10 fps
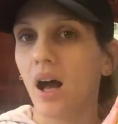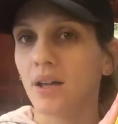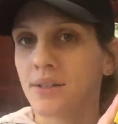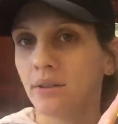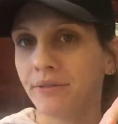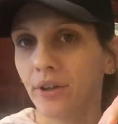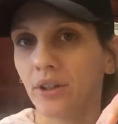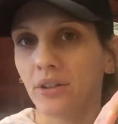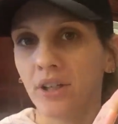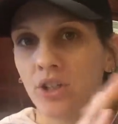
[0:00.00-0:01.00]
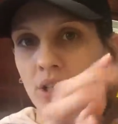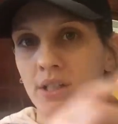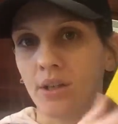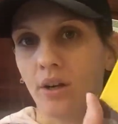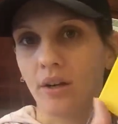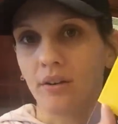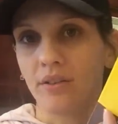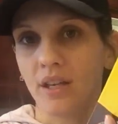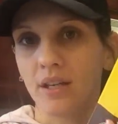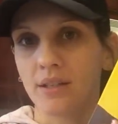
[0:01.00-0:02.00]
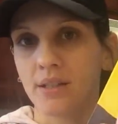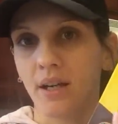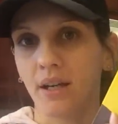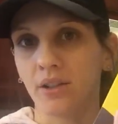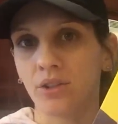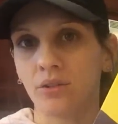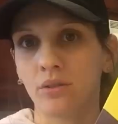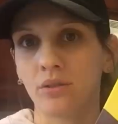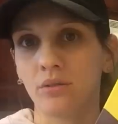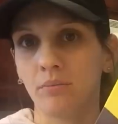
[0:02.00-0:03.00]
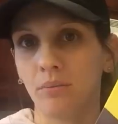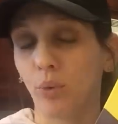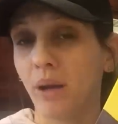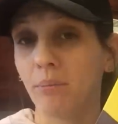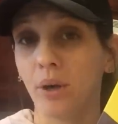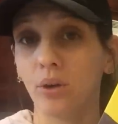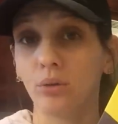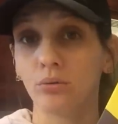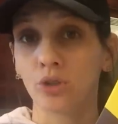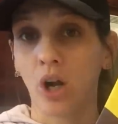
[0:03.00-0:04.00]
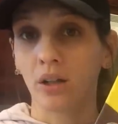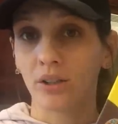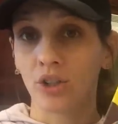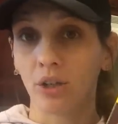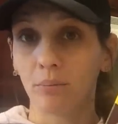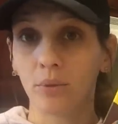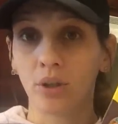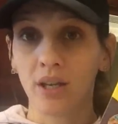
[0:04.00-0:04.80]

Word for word: Also for her lunches are these uh, rainbow chocolate chip